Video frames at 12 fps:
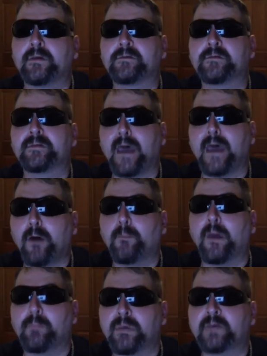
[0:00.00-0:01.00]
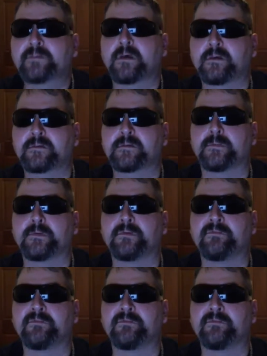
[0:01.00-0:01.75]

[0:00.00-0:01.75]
is now my best customer.